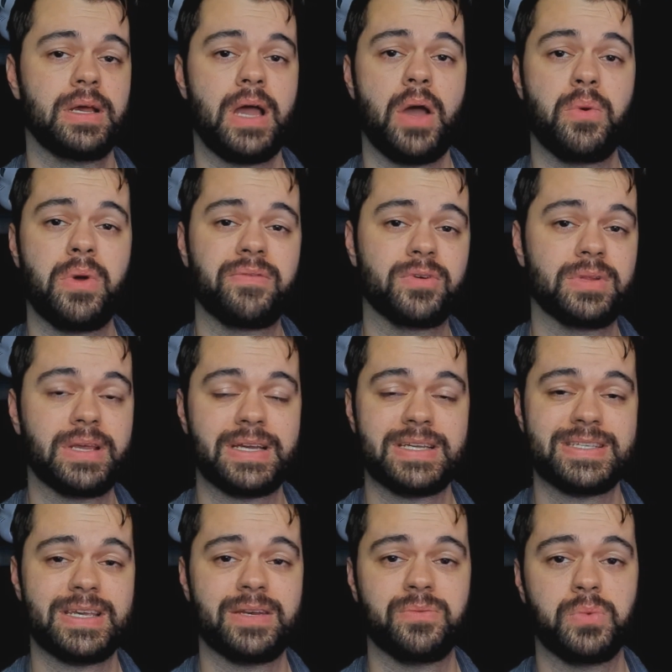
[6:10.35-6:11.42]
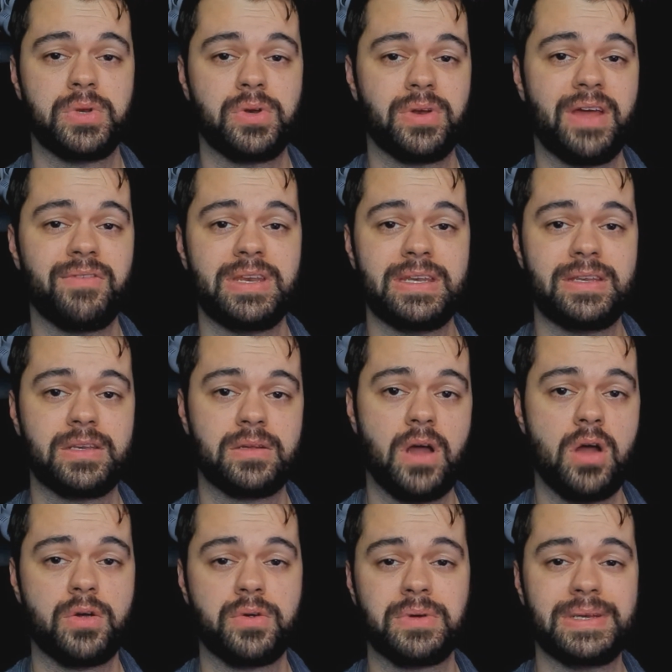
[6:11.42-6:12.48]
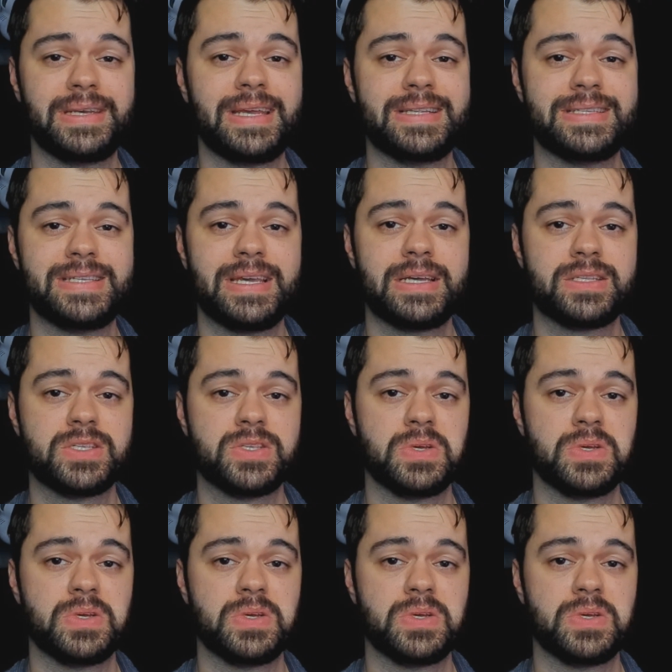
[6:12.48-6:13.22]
However, like I said, we don't have any concrete dates yet,